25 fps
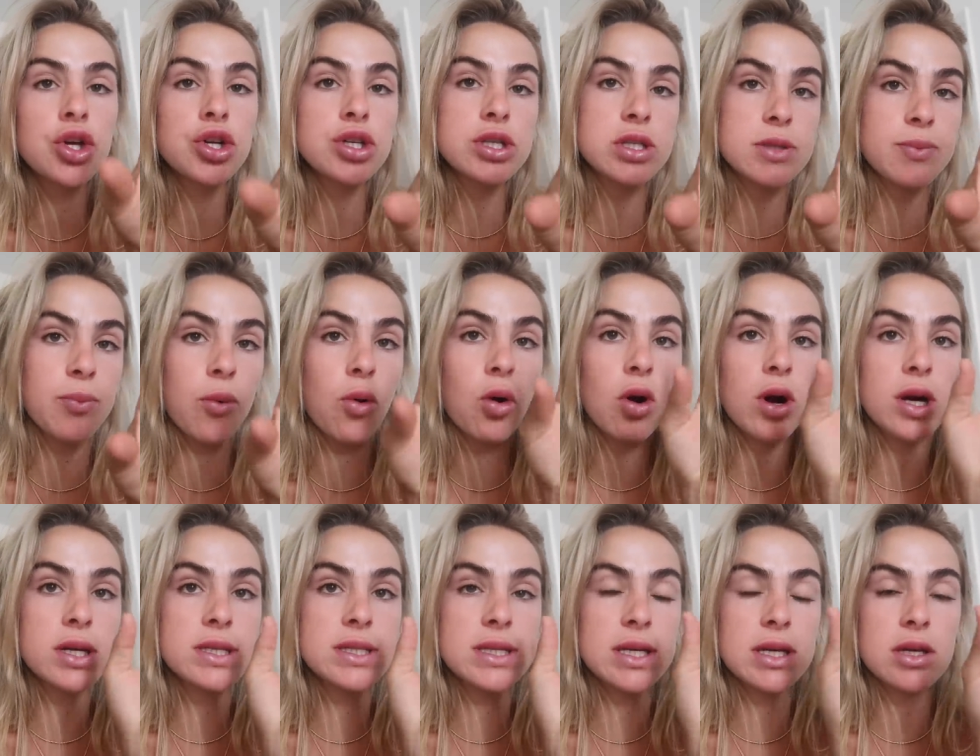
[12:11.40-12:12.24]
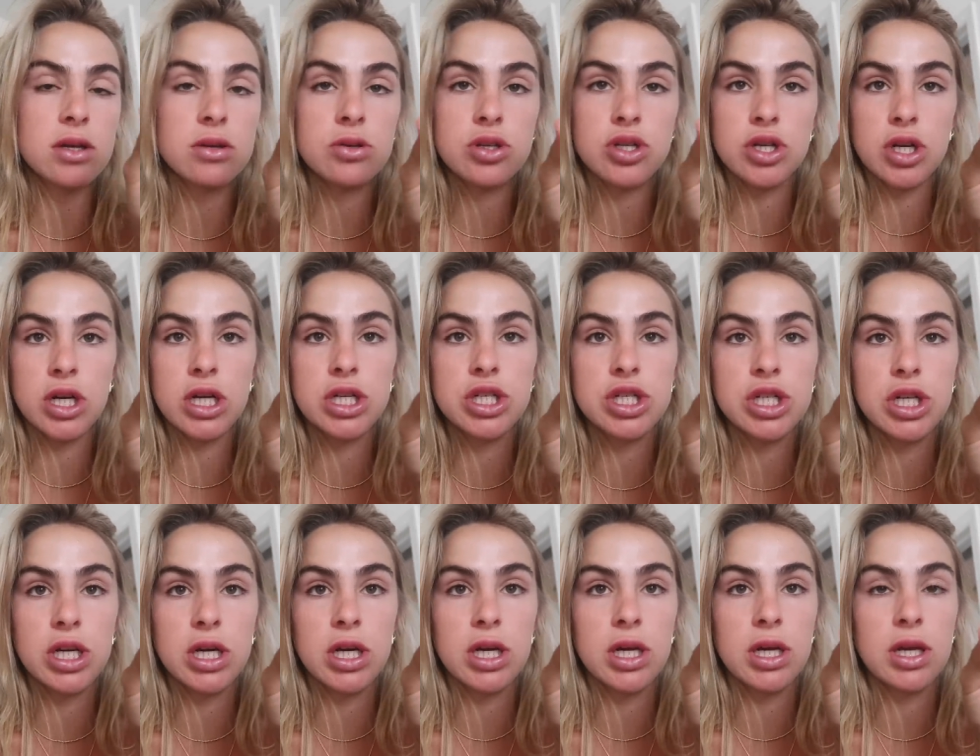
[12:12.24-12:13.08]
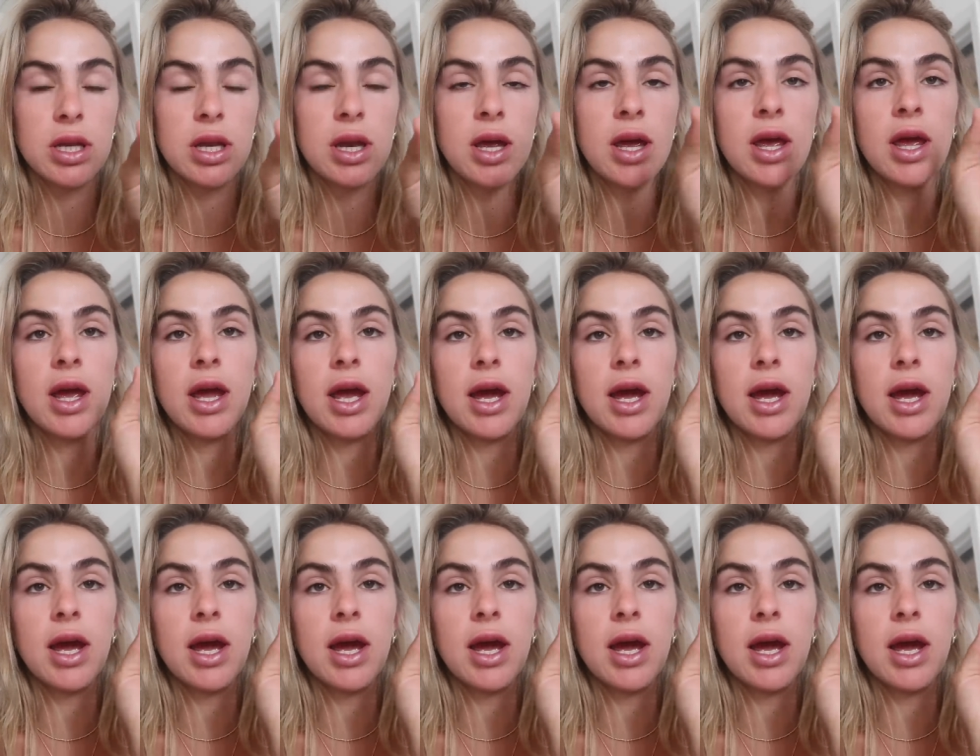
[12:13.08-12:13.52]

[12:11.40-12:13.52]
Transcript: sports and nutrition